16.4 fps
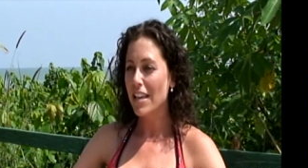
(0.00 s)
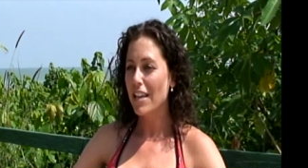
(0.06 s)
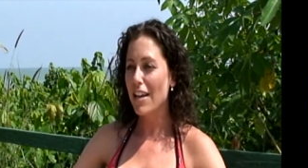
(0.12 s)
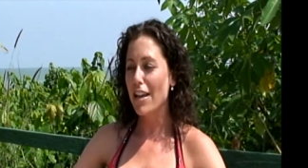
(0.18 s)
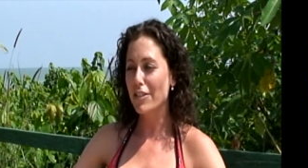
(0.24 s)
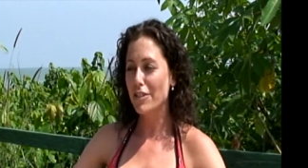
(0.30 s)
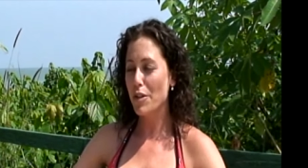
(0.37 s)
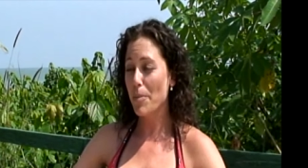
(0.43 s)

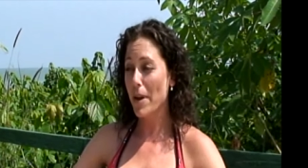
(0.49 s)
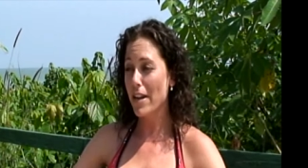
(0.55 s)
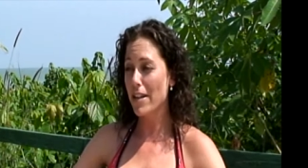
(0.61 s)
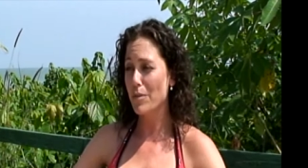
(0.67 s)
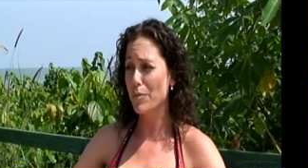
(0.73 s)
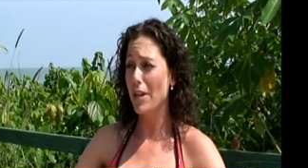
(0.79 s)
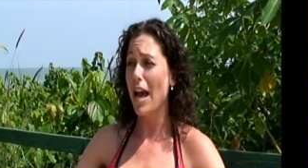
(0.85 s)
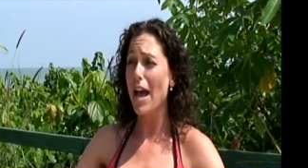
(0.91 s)
Cost your
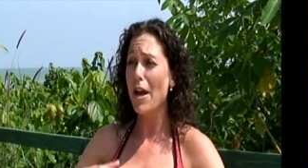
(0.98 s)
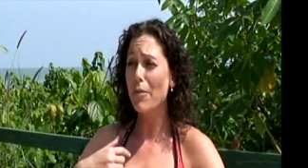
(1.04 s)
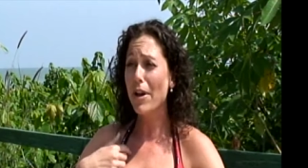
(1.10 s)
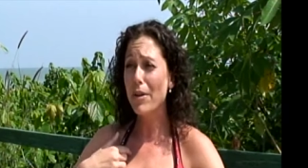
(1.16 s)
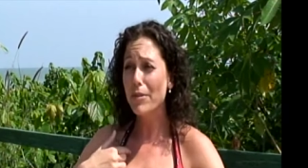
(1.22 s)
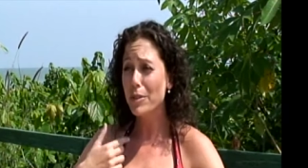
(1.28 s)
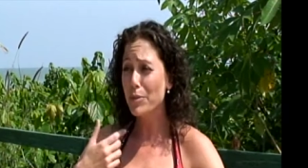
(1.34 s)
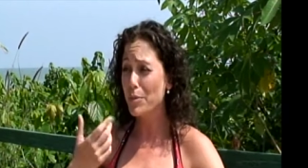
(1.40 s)
parents when I
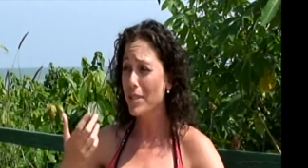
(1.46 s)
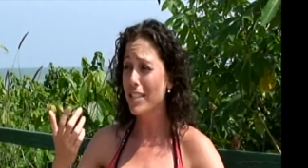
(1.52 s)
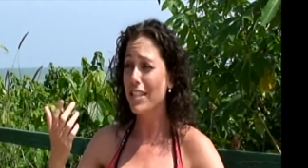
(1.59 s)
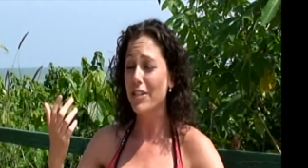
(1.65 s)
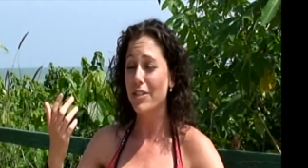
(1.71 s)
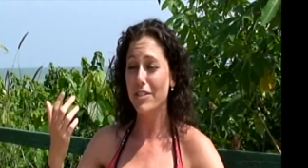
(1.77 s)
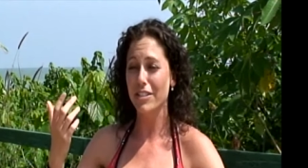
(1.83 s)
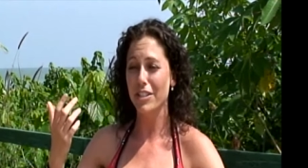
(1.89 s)
went, which was
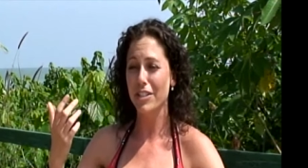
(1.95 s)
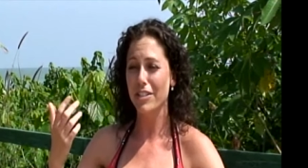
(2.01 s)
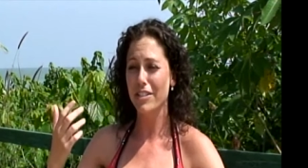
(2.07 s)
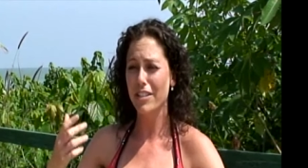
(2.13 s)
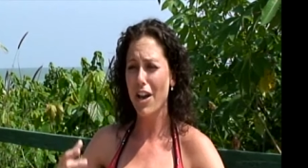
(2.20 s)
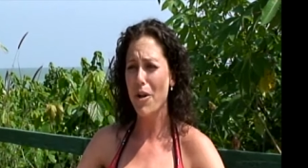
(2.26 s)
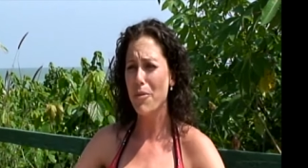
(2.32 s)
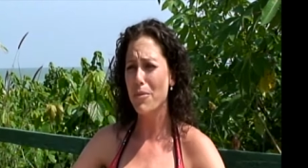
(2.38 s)
years and
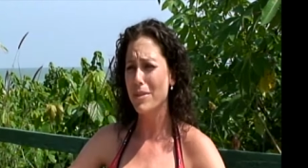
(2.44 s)
years ago.